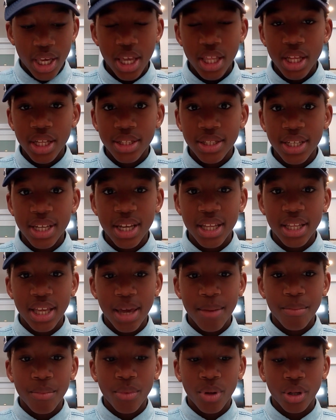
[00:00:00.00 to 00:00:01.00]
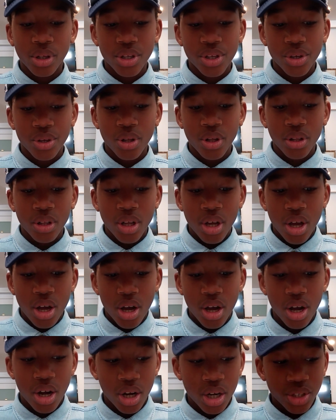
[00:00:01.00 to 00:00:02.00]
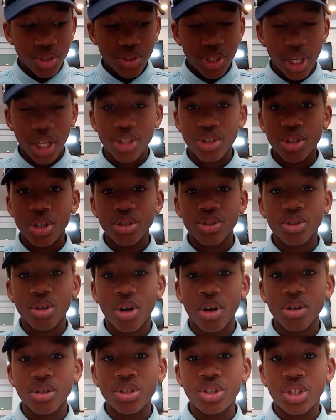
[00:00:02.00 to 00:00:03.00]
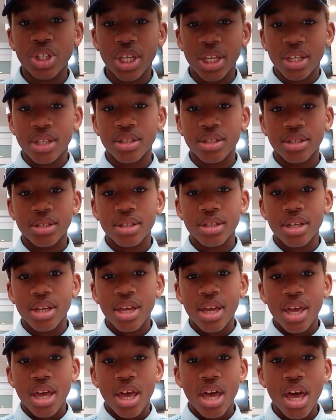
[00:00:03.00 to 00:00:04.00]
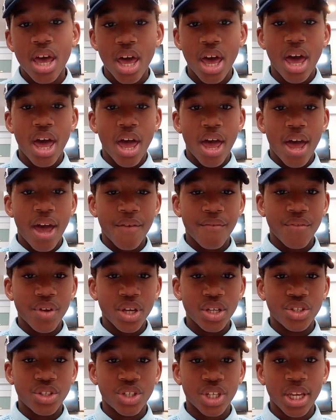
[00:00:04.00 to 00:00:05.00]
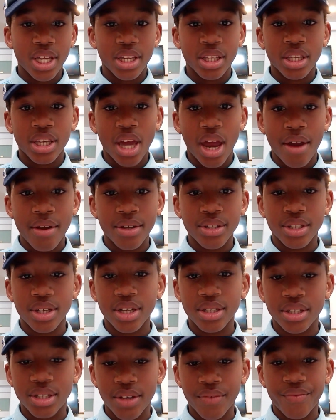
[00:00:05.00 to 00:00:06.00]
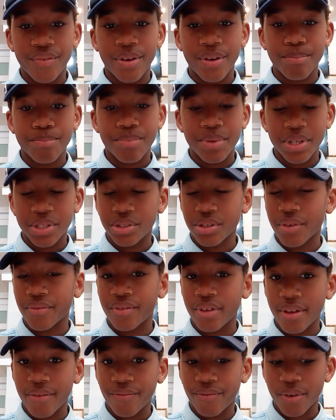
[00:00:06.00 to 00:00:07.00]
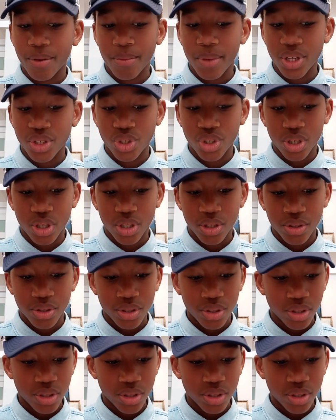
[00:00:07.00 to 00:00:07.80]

In a DNA molecule are sections called genes. Every gene carries a different piece of information.